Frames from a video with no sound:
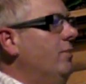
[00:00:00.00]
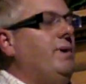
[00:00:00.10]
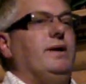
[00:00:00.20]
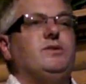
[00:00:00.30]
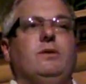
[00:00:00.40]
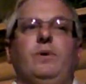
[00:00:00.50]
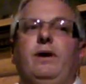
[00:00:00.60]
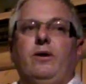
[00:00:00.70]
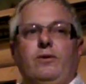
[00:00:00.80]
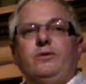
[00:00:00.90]
Beast and we
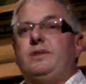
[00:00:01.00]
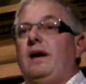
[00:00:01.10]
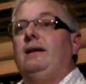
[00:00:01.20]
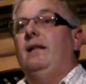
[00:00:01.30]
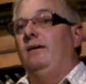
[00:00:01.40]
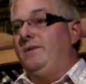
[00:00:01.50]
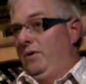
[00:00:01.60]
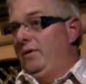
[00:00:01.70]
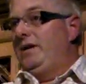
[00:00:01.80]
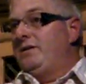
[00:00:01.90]
hear her say, I love
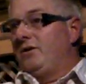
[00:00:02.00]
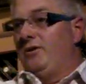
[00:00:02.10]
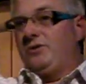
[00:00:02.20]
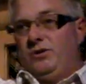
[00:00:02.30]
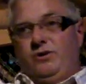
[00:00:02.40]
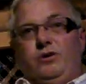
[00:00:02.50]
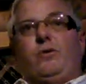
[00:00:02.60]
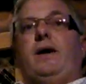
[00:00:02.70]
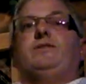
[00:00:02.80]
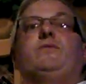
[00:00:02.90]
you. He starts to do a
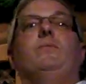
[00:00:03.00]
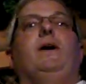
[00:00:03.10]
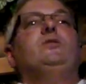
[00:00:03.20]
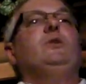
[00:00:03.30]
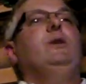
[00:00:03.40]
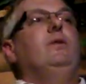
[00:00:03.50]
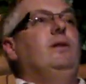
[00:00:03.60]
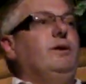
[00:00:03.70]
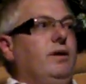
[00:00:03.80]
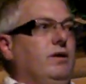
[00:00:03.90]
transformation in the
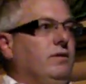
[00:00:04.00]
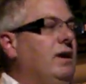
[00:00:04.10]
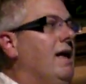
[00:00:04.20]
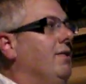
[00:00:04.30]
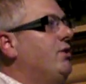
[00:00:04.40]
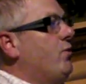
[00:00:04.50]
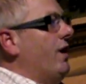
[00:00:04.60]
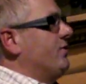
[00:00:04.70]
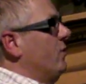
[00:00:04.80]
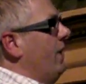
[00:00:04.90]
lagoon. The
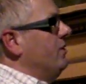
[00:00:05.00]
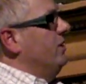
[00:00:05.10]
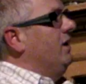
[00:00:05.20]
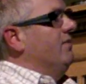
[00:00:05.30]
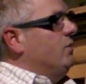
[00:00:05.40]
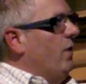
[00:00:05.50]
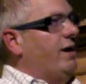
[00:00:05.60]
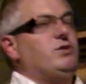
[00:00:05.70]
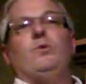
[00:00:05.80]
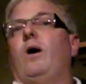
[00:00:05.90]
transformation gives
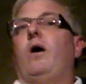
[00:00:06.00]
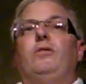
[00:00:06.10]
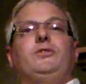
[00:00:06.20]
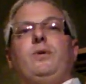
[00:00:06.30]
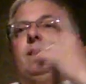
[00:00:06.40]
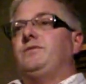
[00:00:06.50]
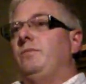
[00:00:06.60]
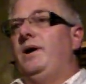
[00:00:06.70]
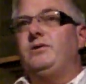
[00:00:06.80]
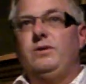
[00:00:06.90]
way to all the
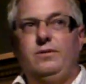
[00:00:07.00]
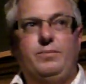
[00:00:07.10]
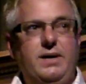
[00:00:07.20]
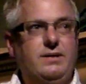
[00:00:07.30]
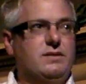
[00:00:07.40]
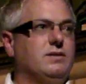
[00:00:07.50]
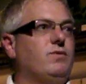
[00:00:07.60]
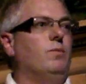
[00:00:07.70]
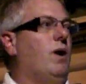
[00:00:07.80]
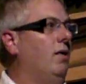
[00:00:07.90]
transformational pieces
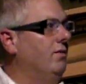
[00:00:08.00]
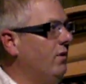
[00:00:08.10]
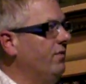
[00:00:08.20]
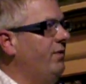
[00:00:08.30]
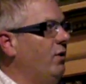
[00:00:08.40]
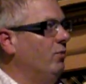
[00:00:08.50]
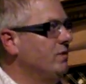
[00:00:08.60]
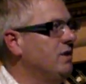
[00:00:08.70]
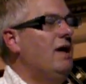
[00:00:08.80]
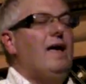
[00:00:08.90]
from all of our
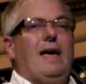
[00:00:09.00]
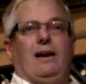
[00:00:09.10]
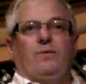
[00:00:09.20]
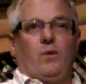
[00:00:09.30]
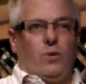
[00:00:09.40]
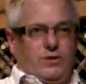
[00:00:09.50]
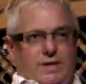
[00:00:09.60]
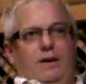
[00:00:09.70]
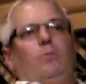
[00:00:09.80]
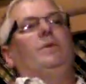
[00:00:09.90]
films. And of course
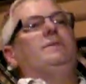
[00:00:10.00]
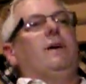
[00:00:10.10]
that opens